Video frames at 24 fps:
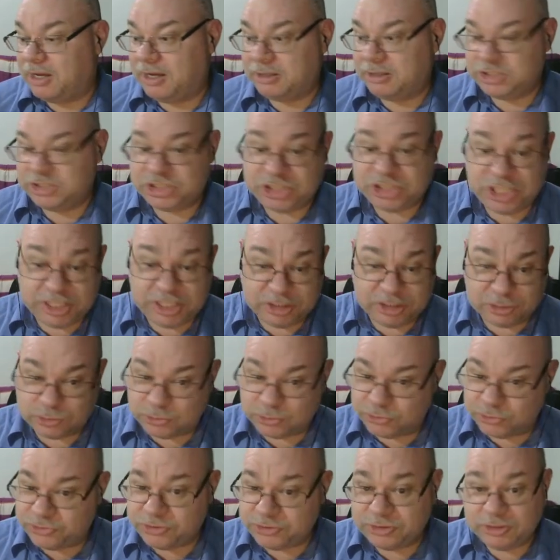
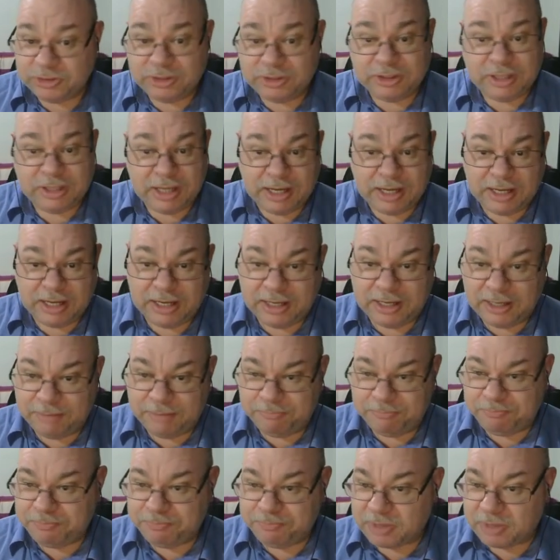Shield,
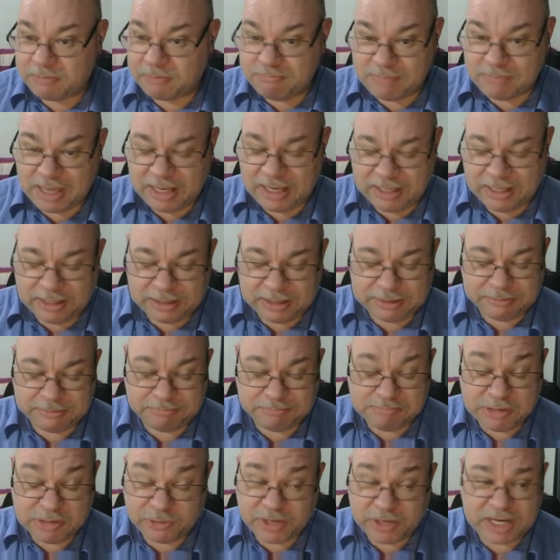
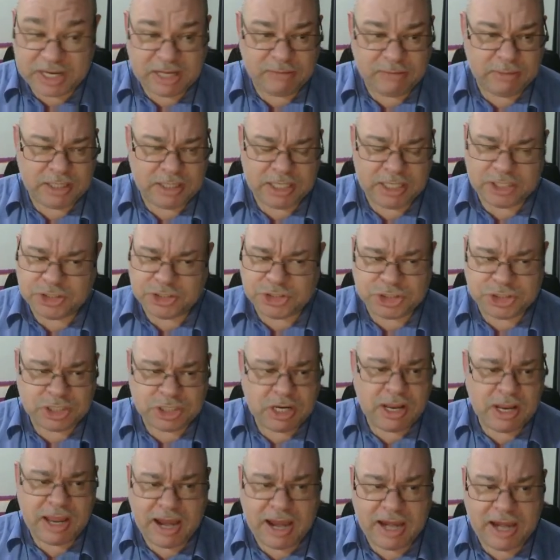Mirror Image,
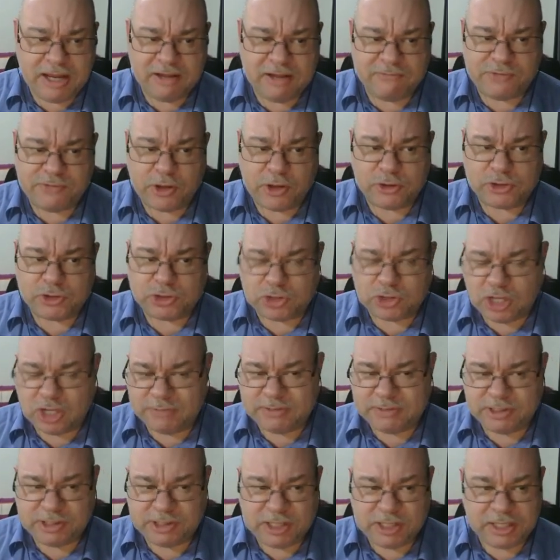any of those
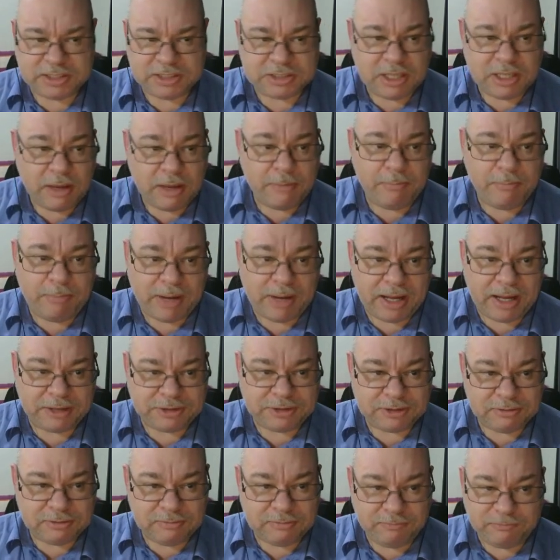types of things.
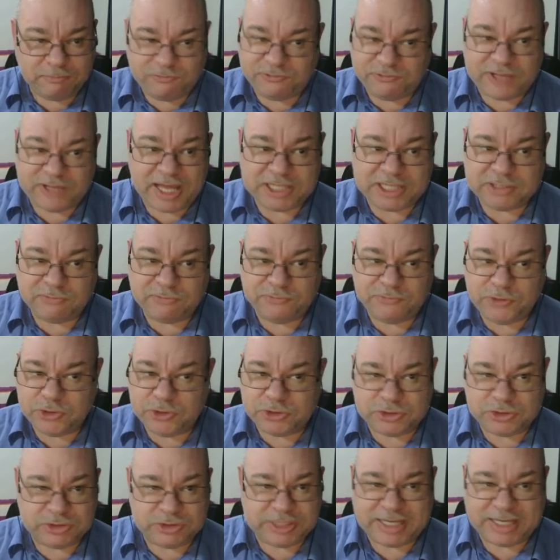But Flash
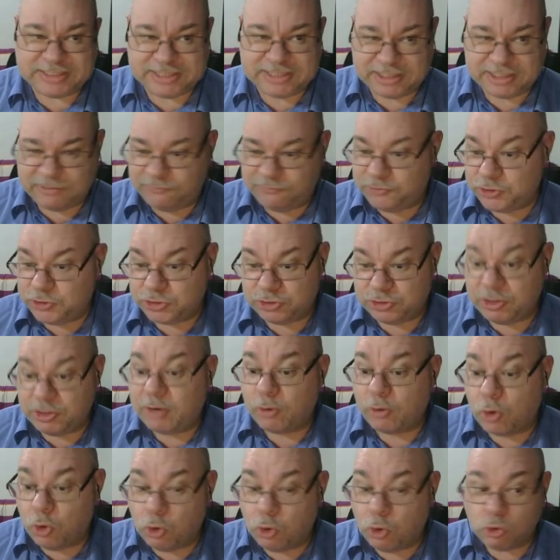Infusion, Dazzling Infusion,
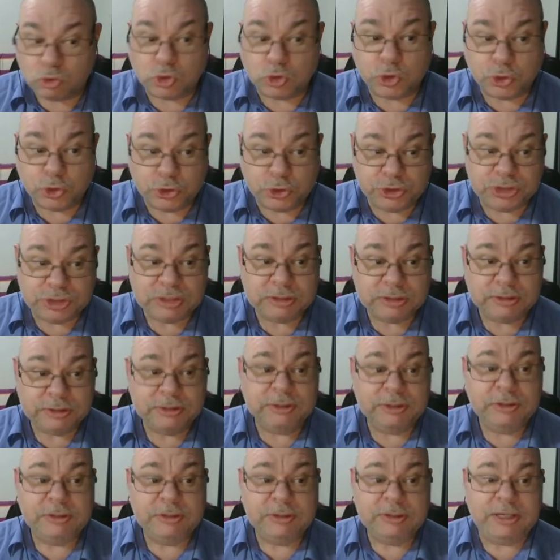they're all good.
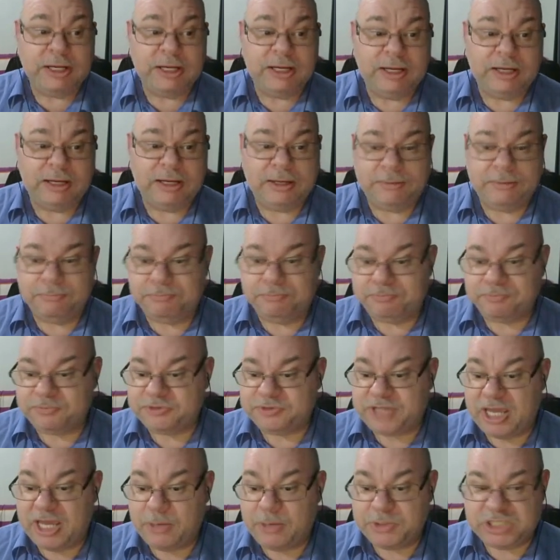
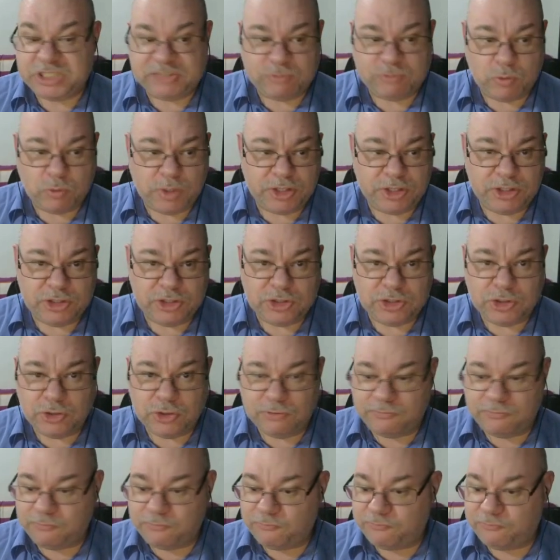Take whichever one
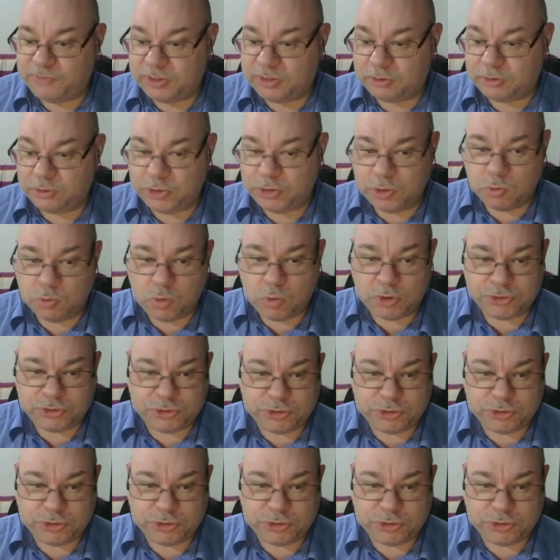you feel you want